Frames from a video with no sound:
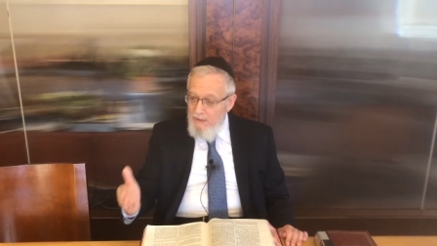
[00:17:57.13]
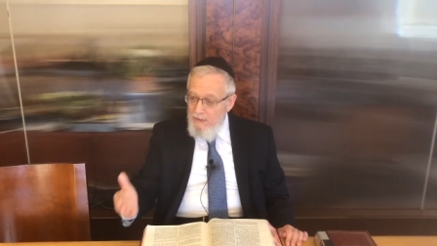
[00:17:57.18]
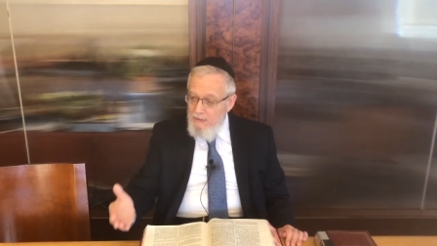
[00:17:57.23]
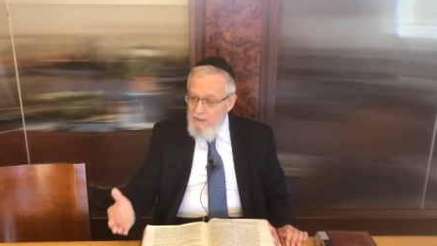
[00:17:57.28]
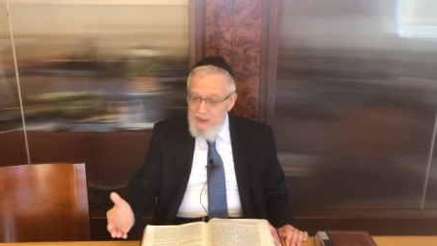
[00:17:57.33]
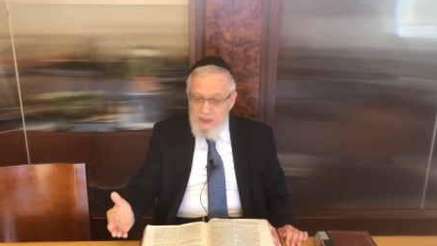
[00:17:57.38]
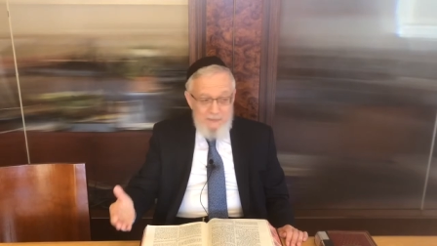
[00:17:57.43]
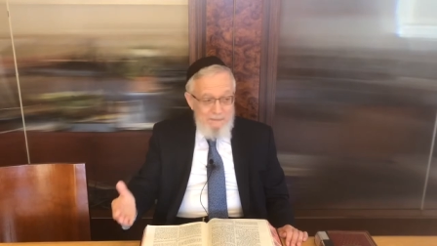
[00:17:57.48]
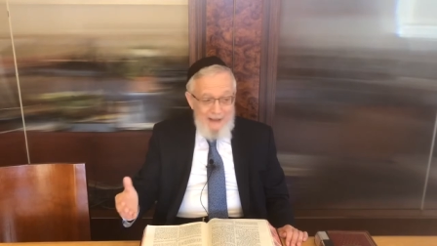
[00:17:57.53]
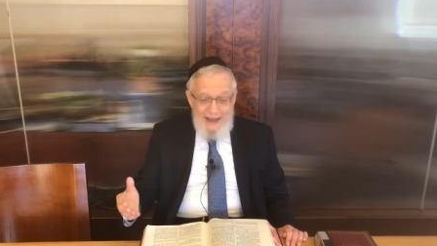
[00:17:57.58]

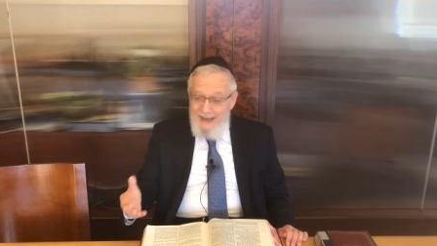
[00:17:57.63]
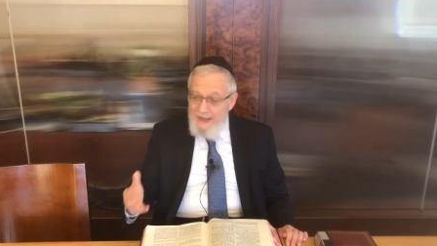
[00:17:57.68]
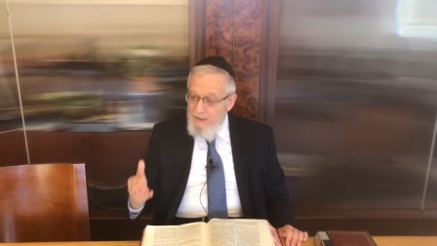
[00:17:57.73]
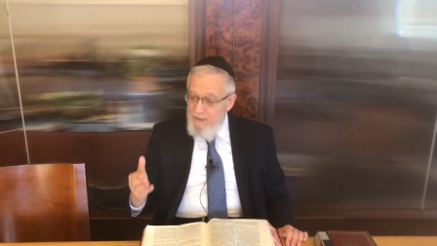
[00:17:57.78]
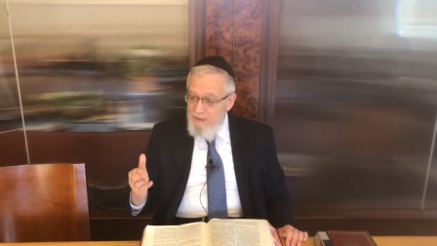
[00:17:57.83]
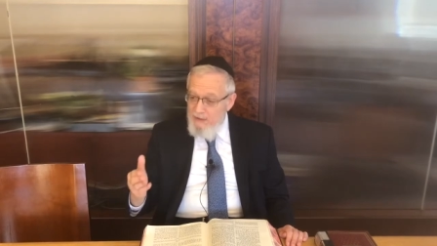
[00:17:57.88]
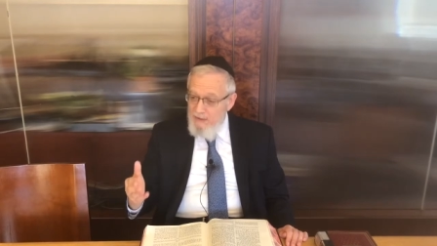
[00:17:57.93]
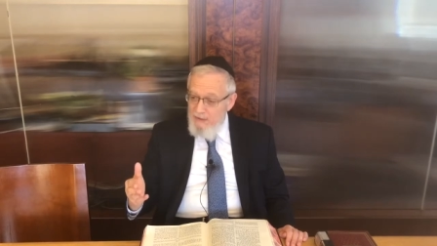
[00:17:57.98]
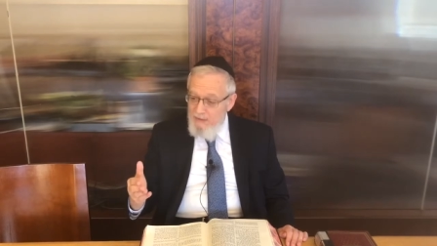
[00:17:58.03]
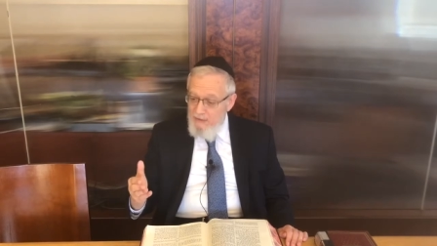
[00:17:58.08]

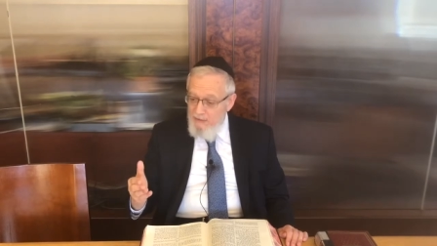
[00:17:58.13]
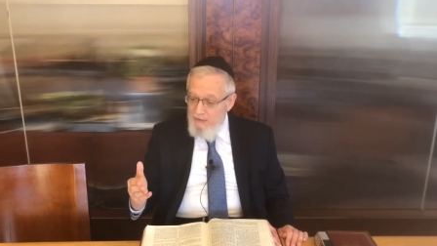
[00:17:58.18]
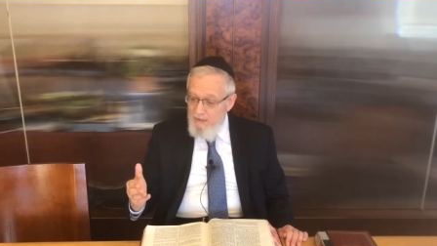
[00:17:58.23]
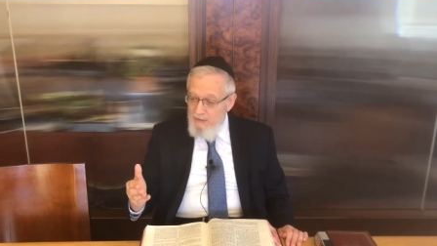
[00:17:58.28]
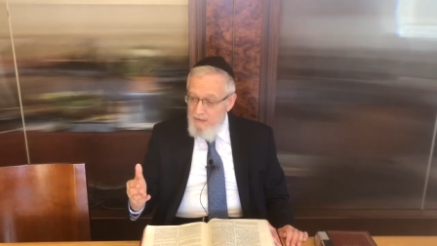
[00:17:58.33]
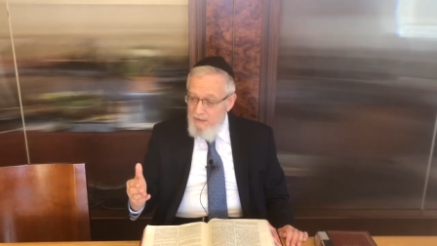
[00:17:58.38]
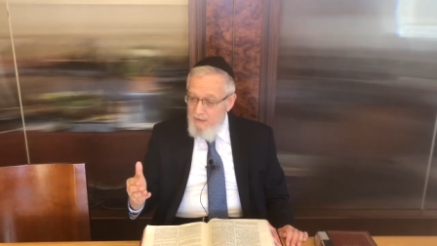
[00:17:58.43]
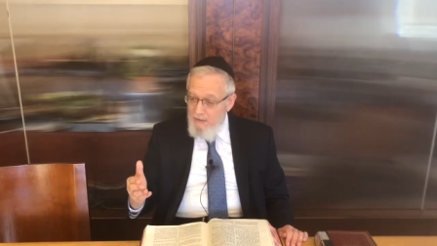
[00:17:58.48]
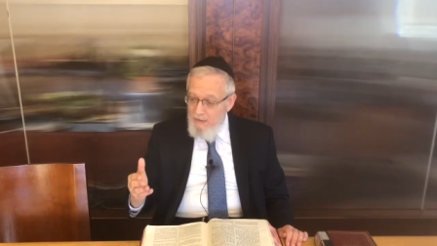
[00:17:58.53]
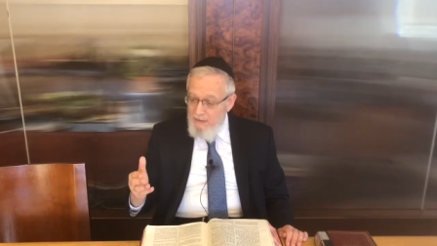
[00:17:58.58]
despite
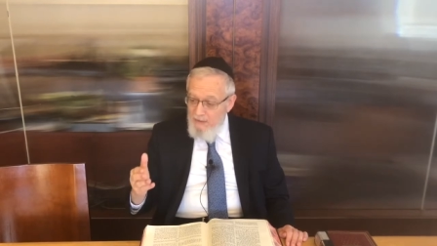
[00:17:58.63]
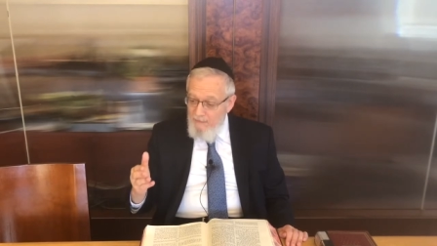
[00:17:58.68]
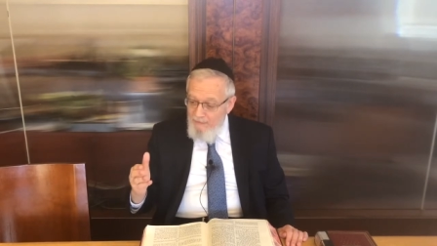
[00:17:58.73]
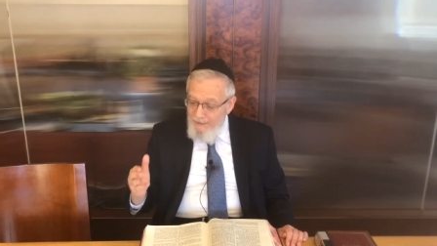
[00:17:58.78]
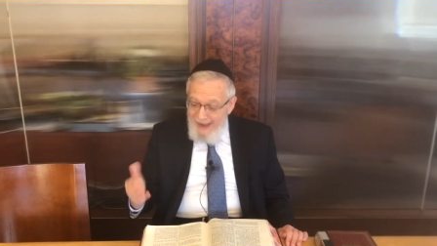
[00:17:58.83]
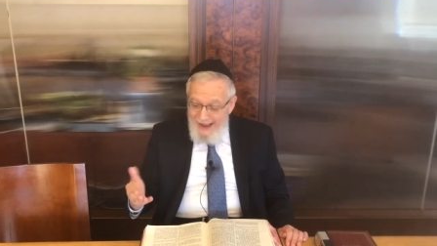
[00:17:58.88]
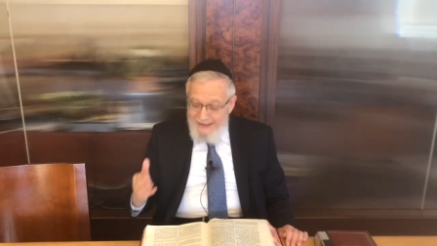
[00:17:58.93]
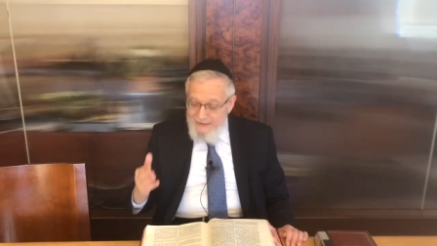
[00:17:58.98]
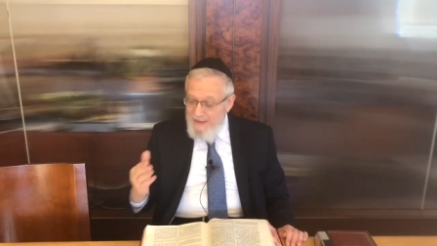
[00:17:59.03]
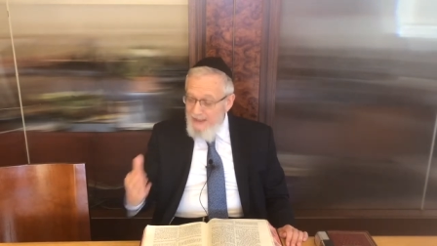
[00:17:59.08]
the
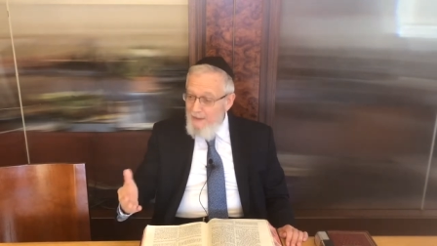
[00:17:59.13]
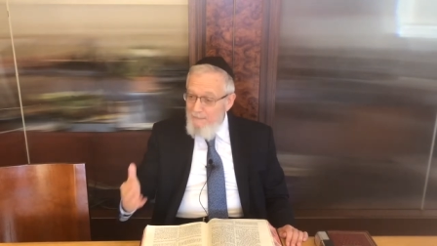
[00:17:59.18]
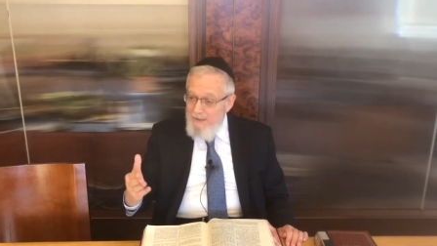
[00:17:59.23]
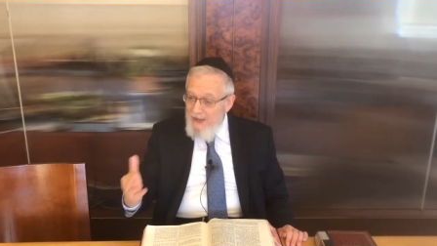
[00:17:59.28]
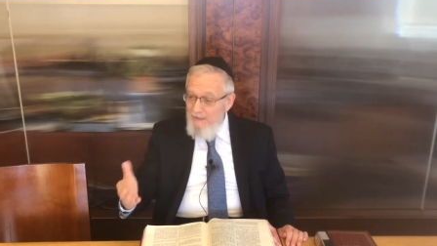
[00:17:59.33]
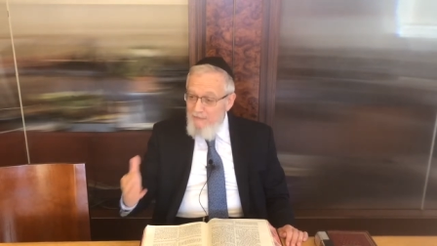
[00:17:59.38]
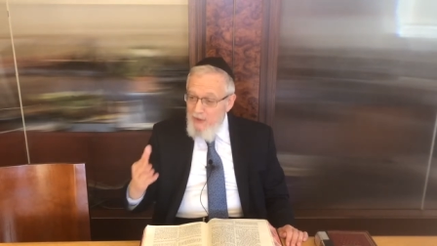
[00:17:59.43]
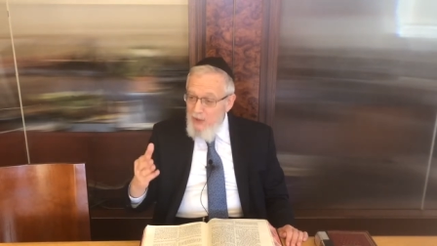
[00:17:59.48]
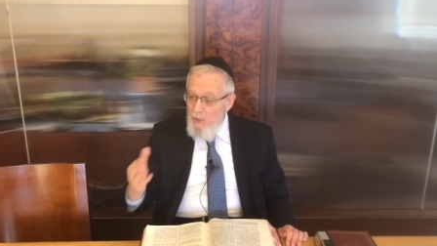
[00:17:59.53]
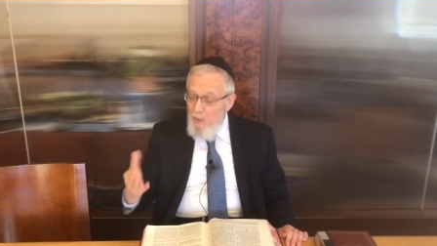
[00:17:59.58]
fact that I'm giving